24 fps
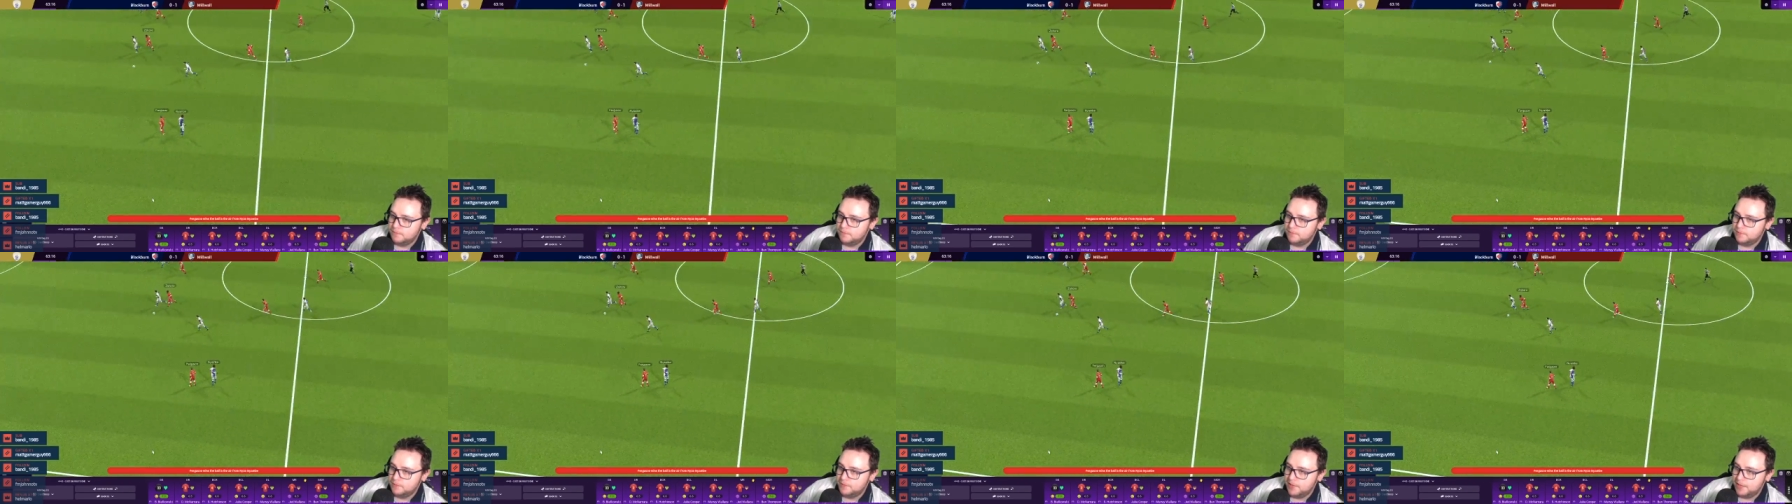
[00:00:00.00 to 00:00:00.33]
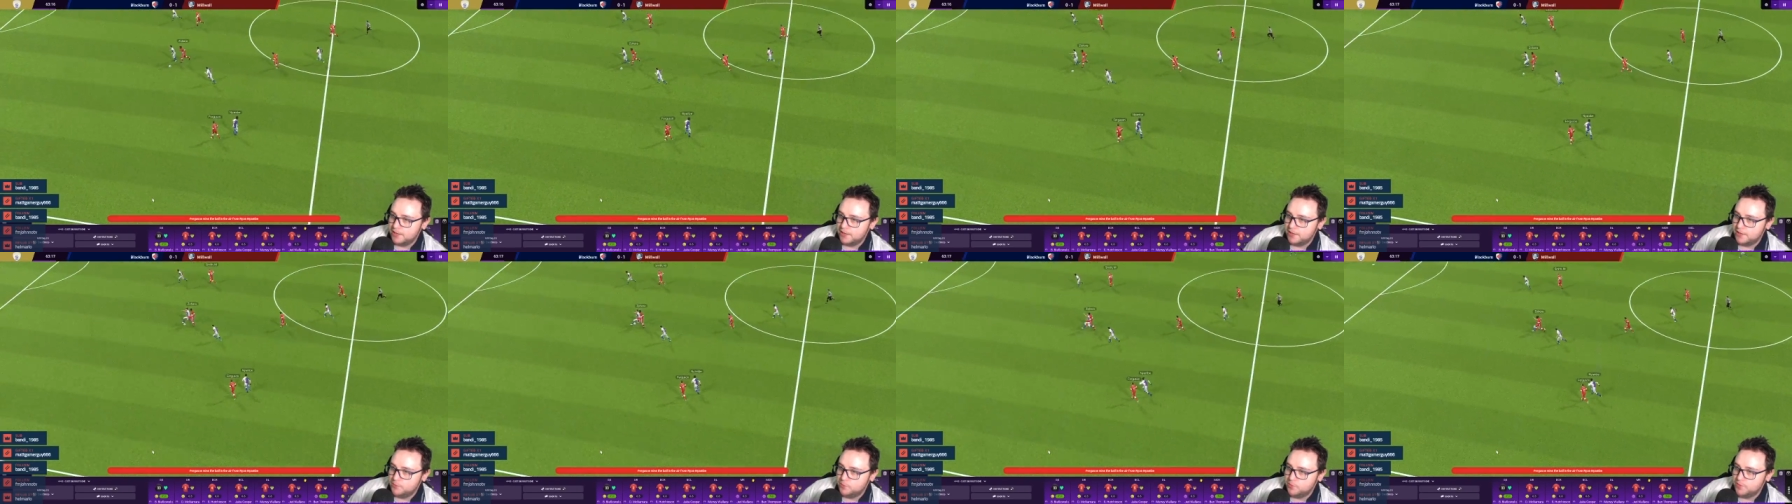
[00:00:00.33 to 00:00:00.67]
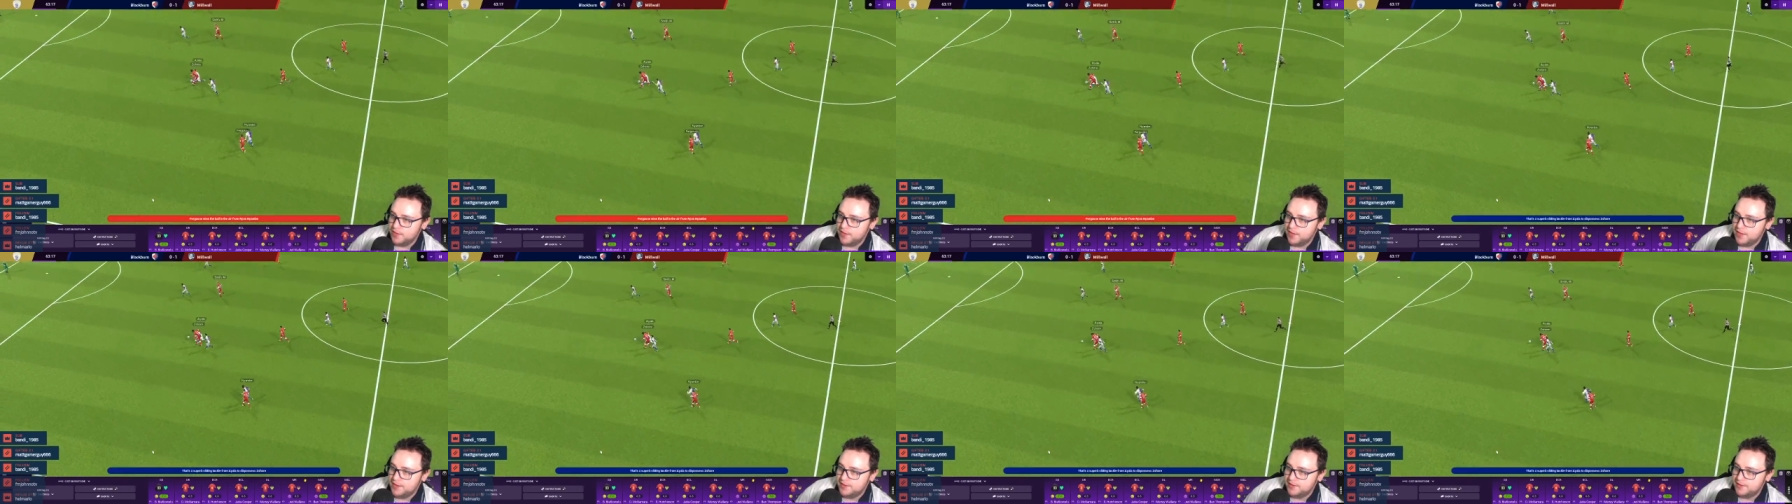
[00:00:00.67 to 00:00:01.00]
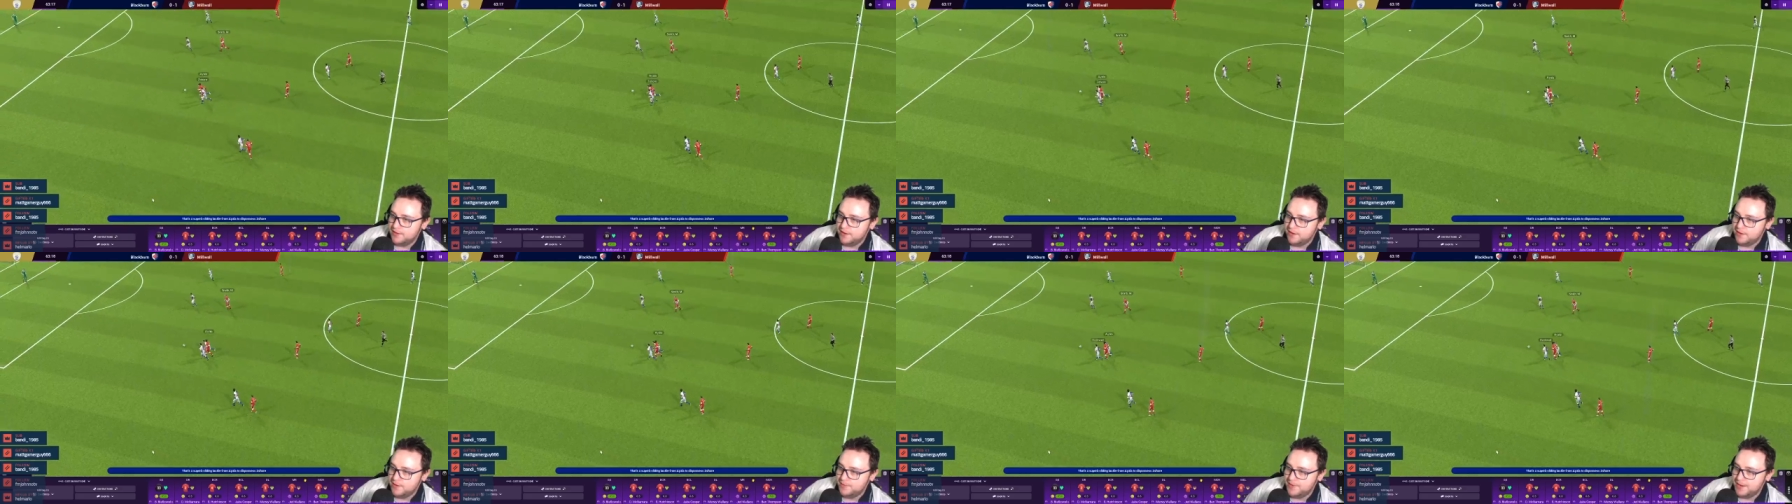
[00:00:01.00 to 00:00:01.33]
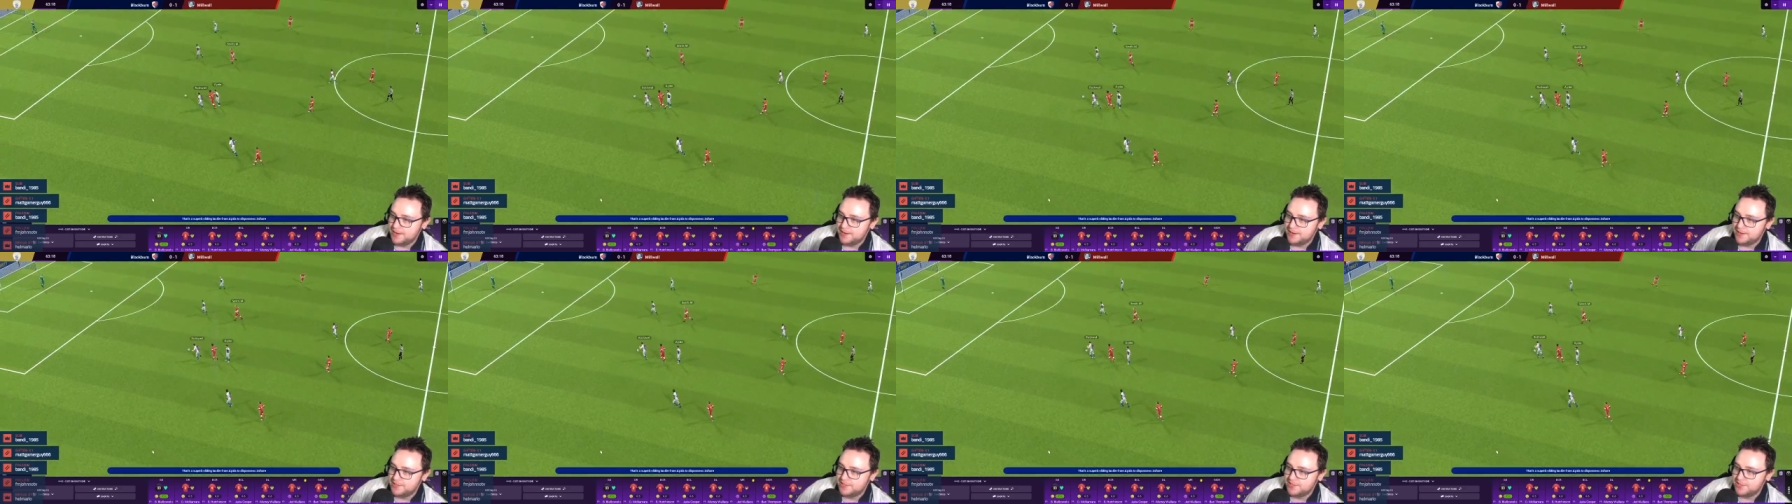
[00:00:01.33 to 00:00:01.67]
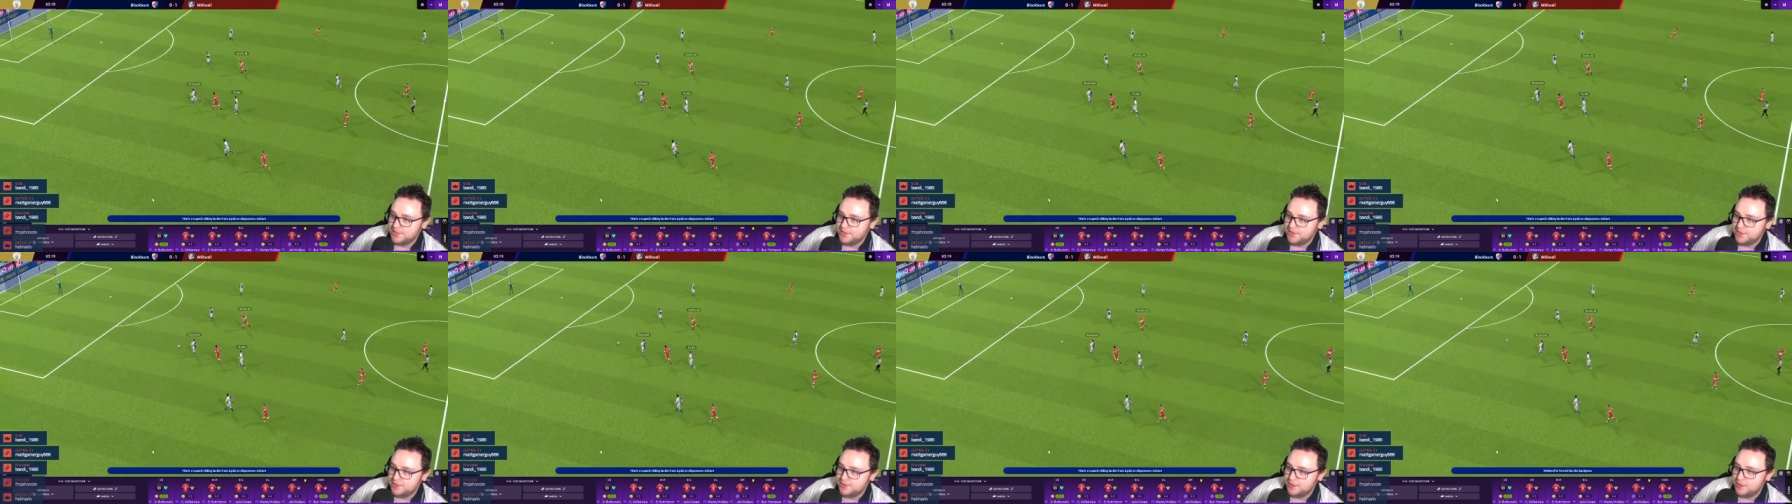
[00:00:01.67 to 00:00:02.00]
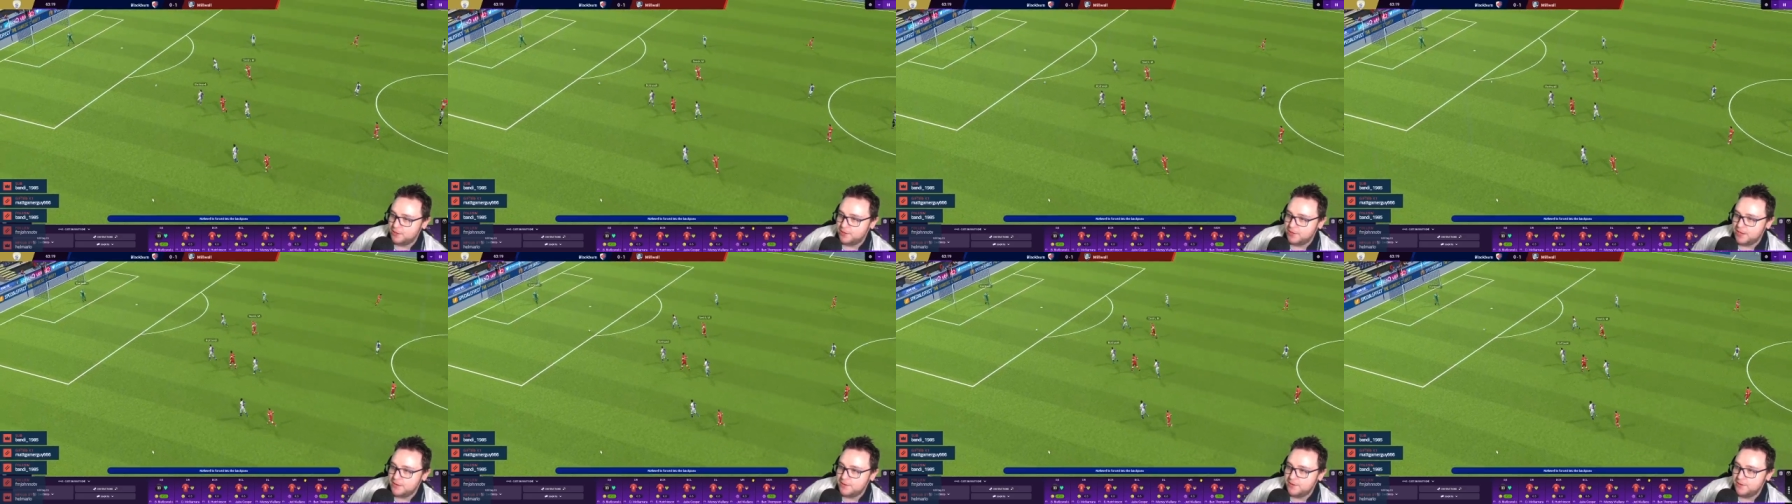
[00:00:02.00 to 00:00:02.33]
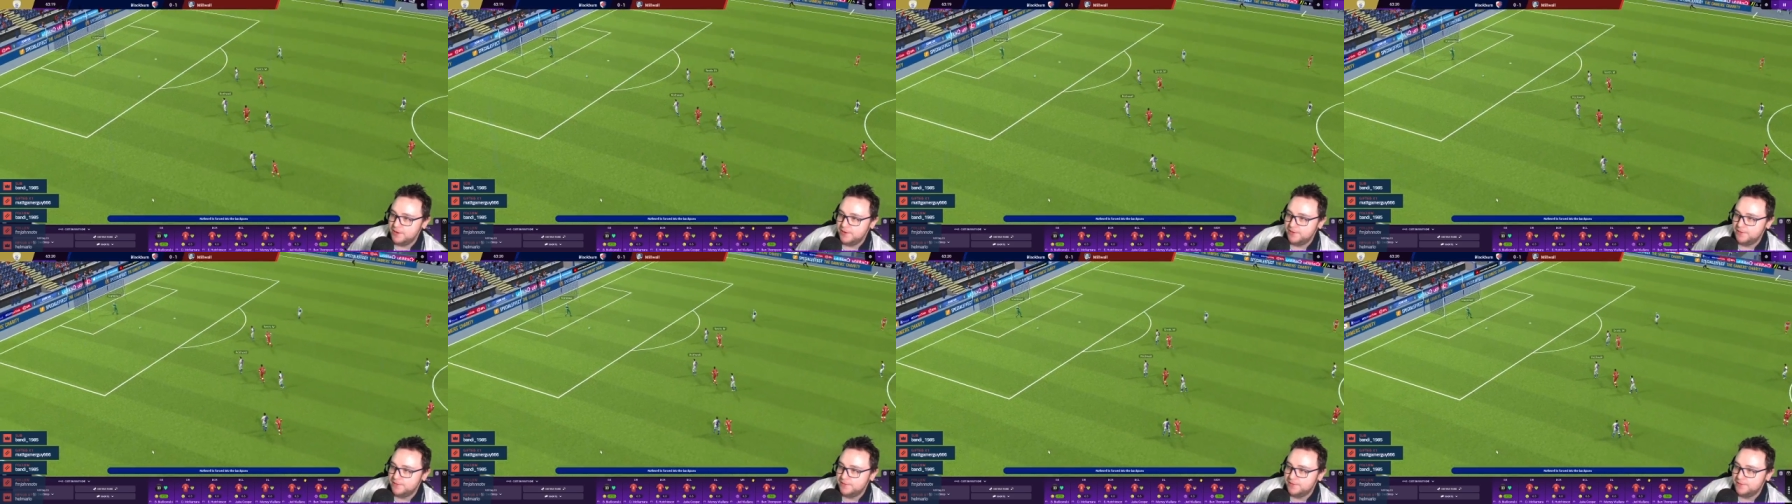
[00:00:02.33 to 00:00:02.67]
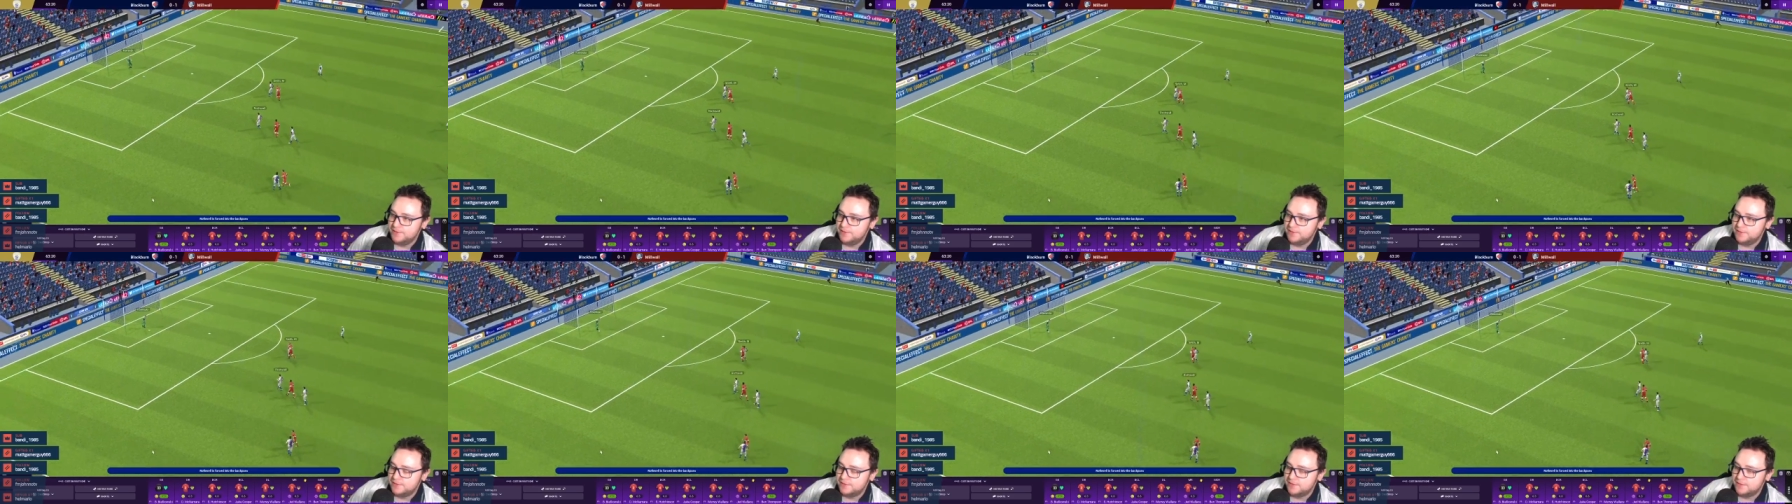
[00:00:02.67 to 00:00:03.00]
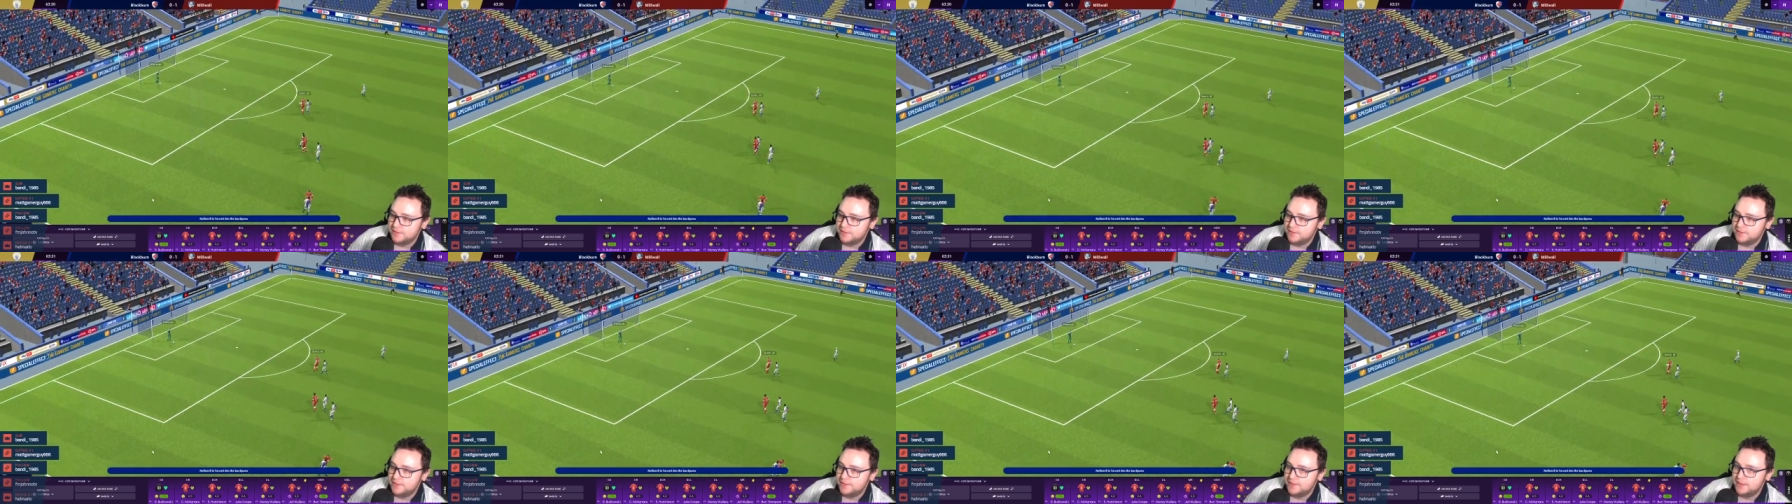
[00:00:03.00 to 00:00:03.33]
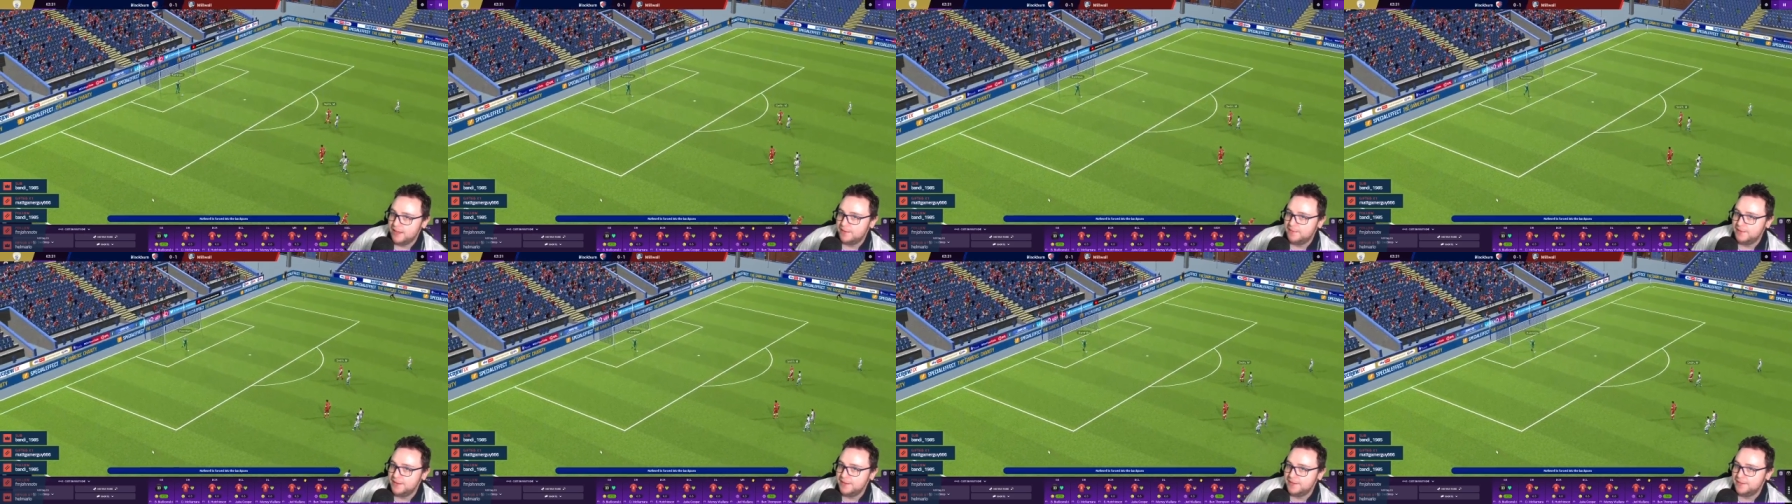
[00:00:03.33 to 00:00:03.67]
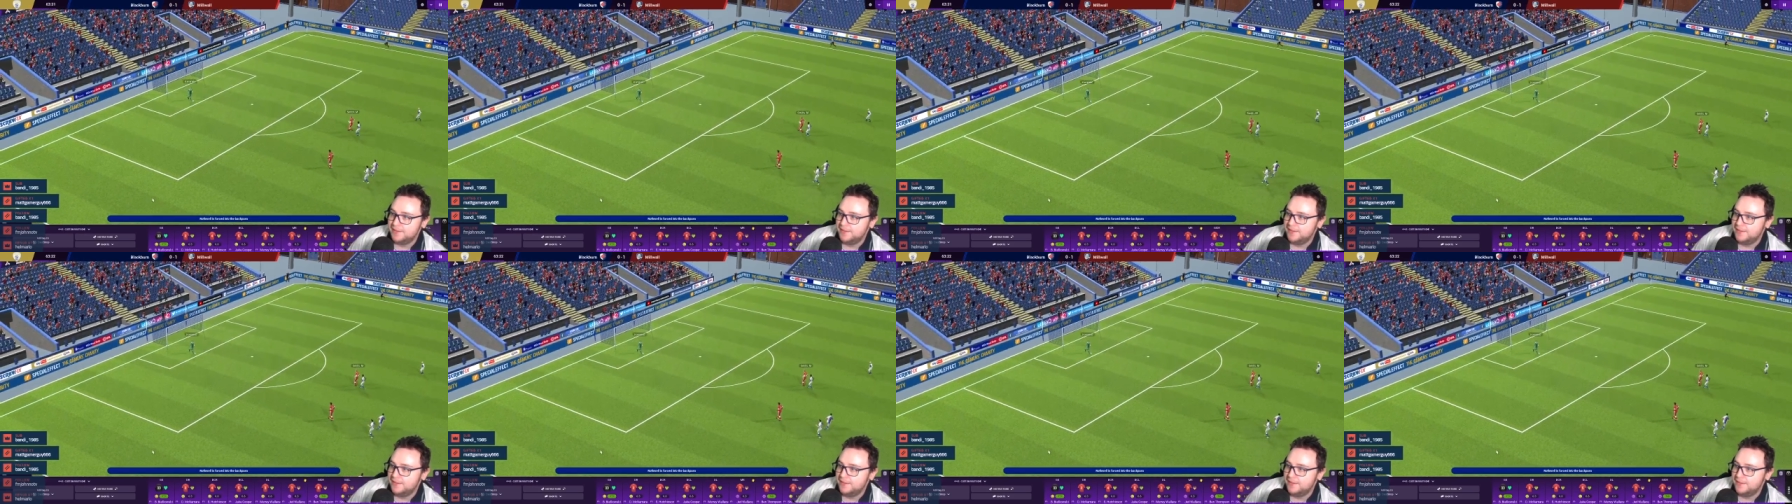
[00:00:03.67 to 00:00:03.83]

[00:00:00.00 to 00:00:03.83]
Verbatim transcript: Oh my god, he won the header. Oh my god, Zaho. Oh, keep going. Damn it.